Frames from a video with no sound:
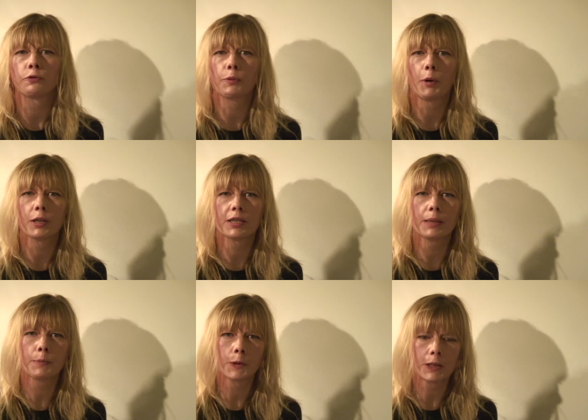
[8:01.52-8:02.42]
from our
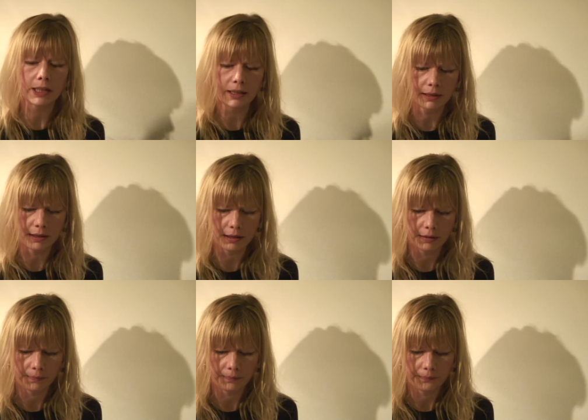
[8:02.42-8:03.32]
deeper needs,
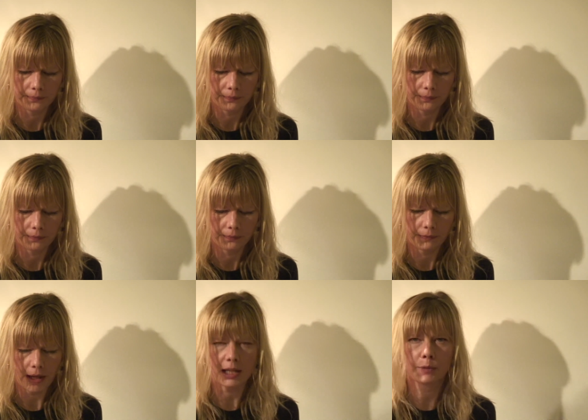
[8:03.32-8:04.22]

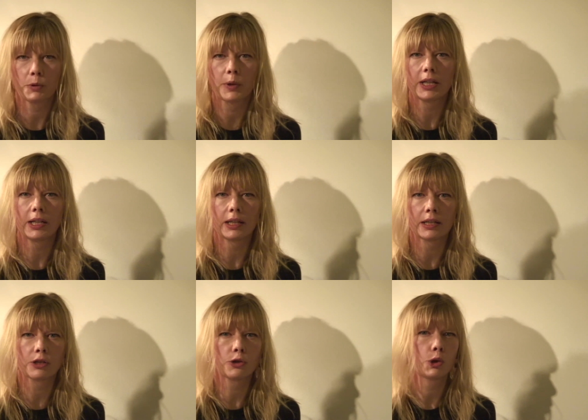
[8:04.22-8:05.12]
aspirating
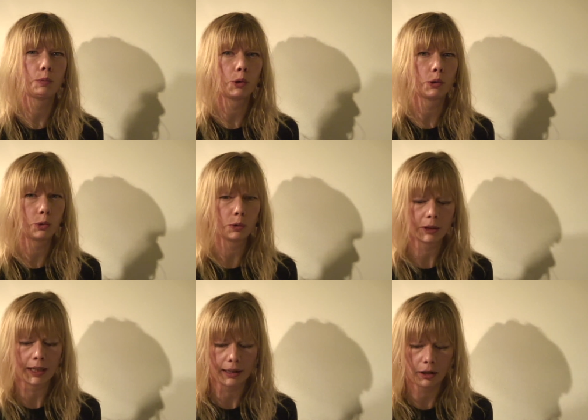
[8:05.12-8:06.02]
its
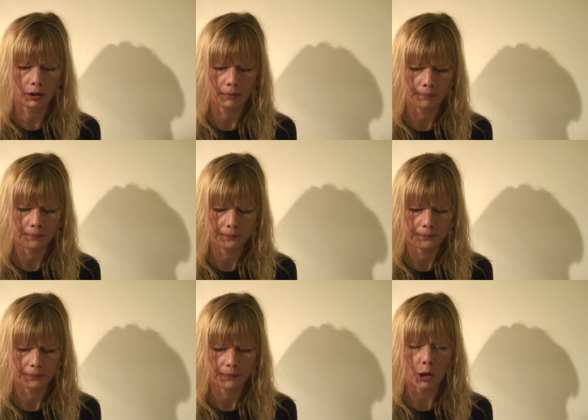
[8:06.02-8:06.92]
turbo-cooled air,
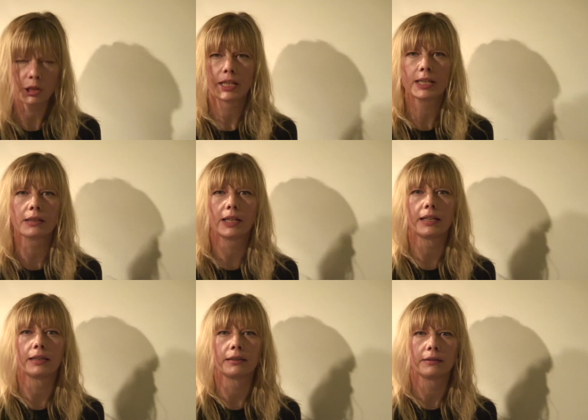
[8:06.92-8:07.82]

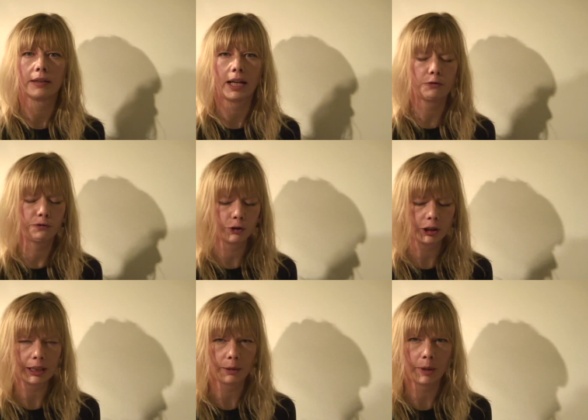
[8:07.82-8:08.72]
articulated and
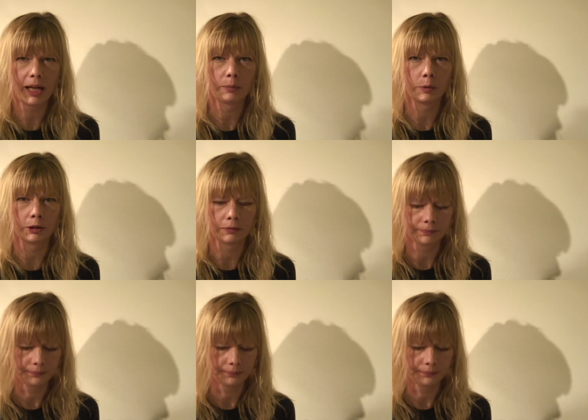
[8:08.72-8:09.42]
fully compatible.